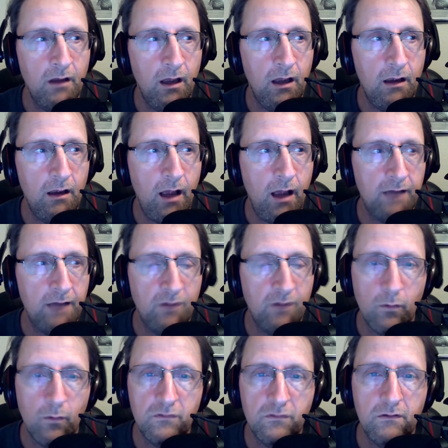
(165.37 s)
I
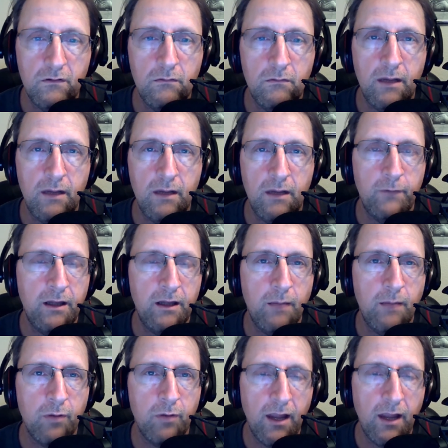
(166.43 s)
told you, if we keep
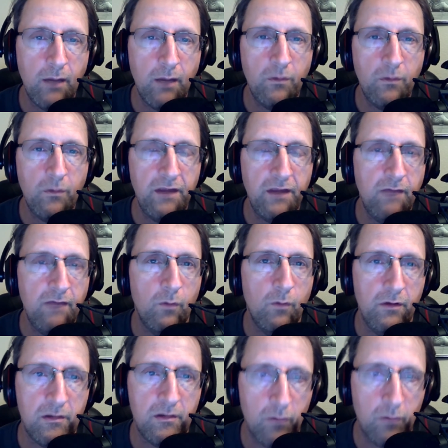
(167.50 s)
playing with evil in this
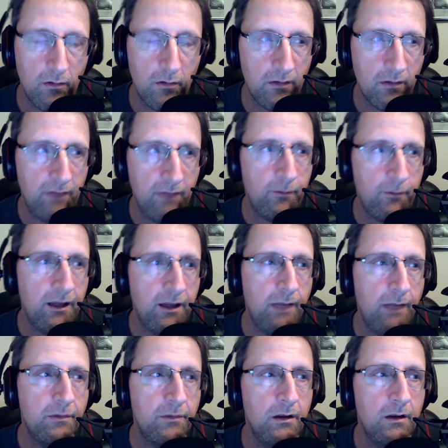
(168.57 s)
world, if we keep
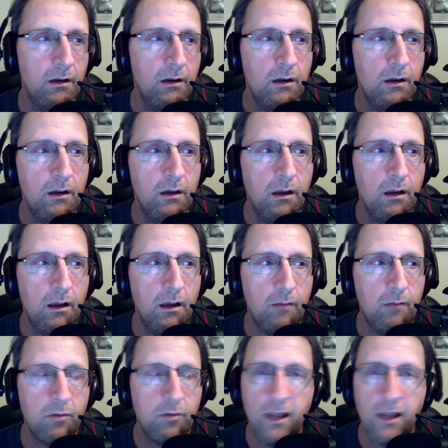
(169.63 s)

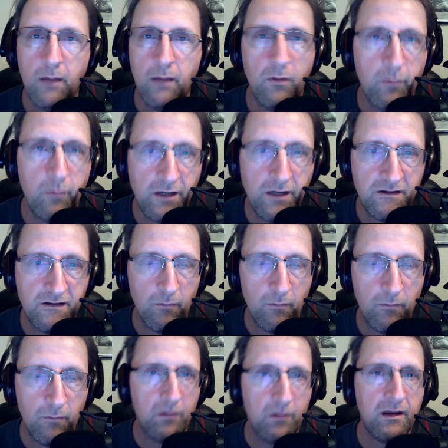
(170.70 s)
playing with Ouija
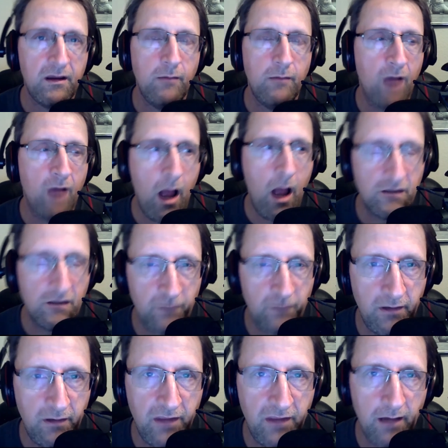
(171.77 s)
boards, keep conjuring
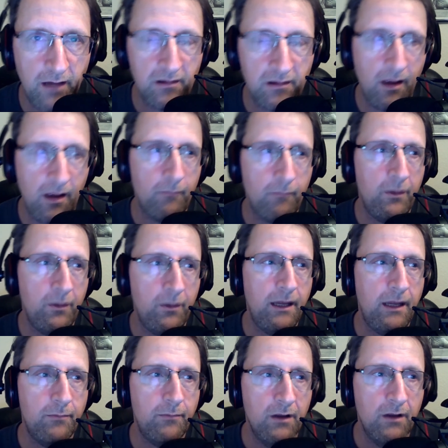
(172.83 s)
things up, we keep
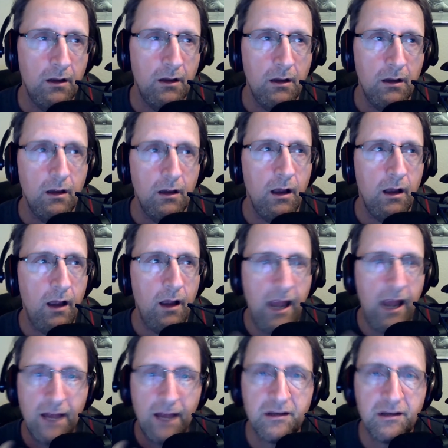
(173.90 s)

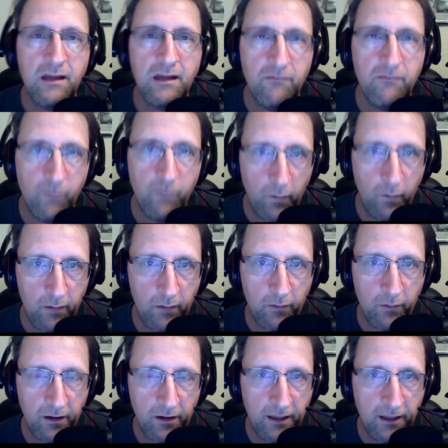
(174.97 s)
asking for it, we're going
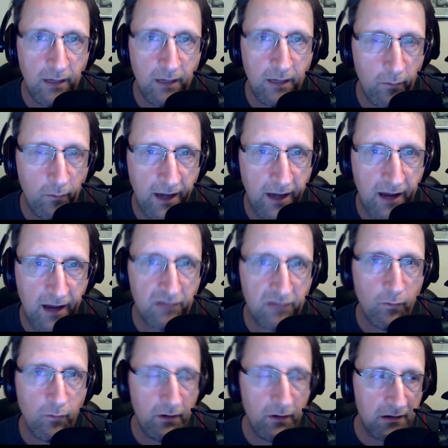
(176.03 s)
to get what we ask for,
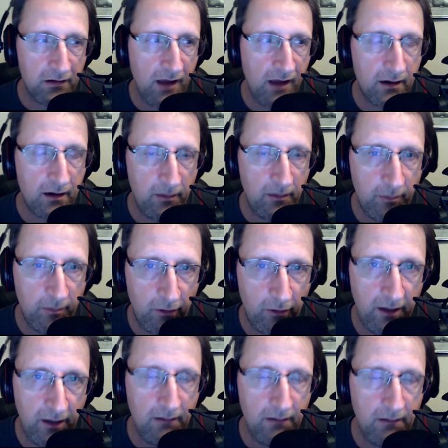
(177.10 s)
and it's not going to be pretty.
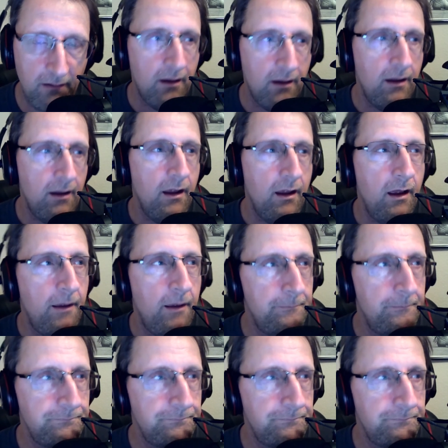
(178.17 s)
You